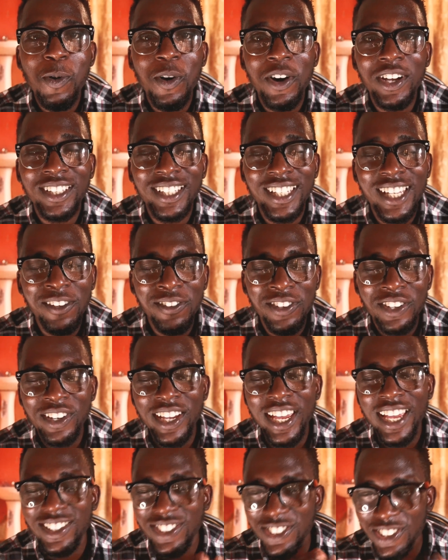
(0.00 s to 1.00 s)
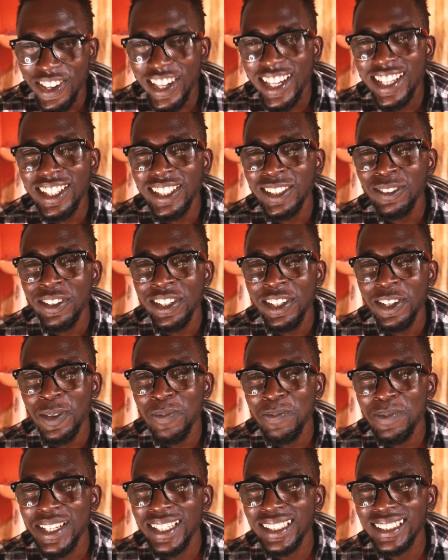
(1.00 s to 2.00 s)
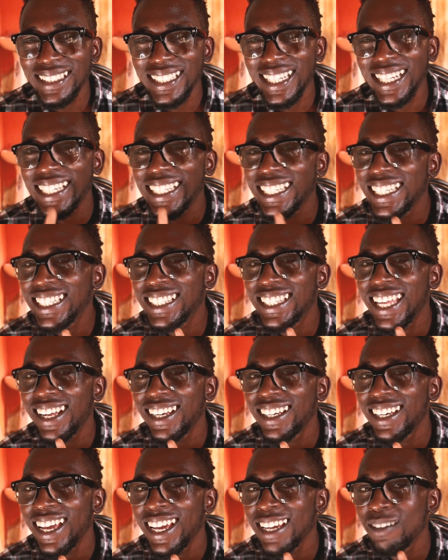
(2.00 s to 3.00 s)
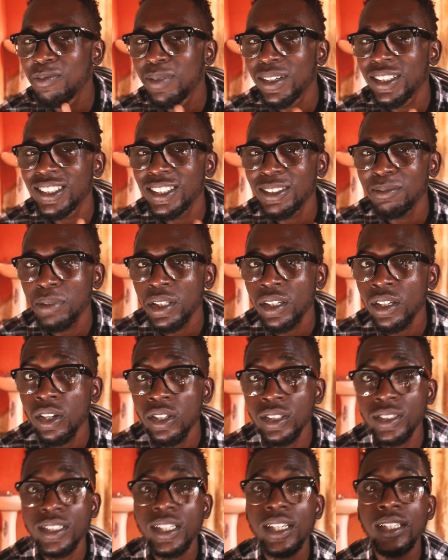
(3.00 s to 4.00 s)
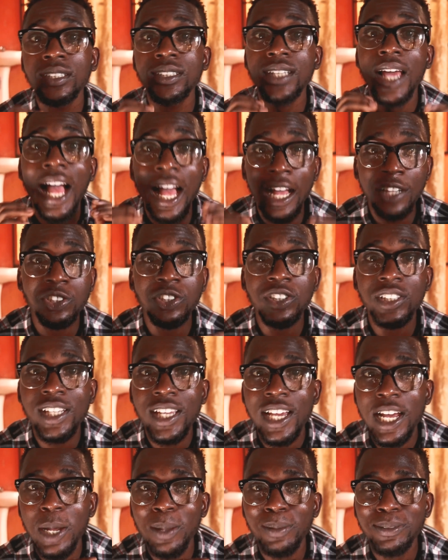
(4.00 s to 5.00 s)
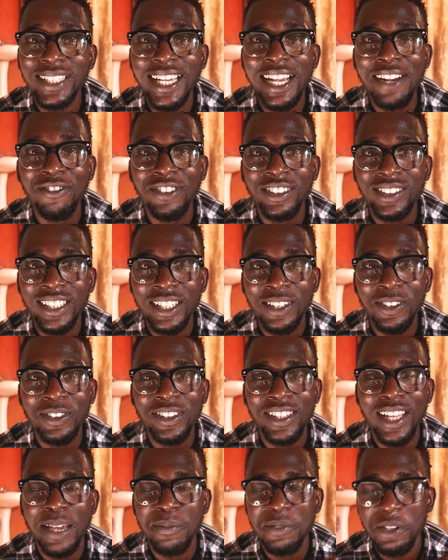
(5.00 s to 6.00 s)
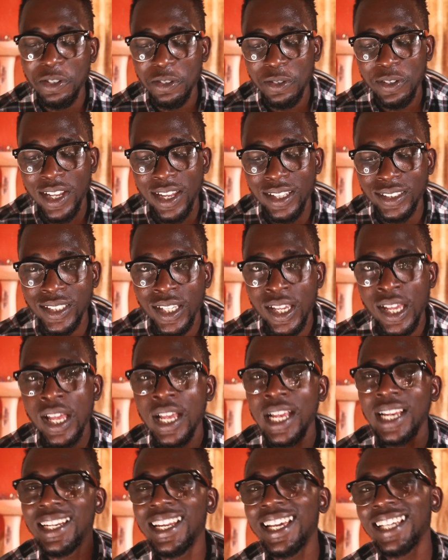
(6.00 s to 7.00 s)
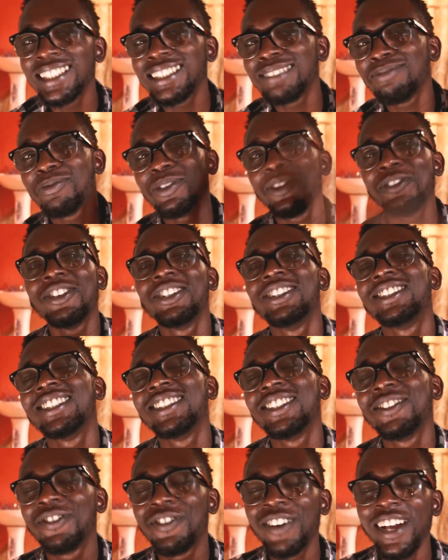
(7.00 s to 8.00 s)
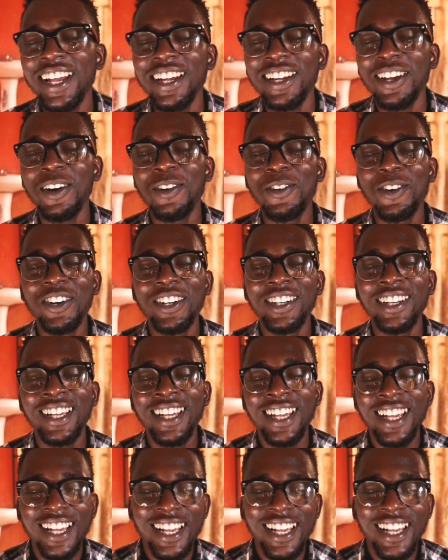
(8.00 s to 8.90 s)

one: if you're enjoying this video, please click that like button, because it actually helps every single time you do that. Let's move on to the final one.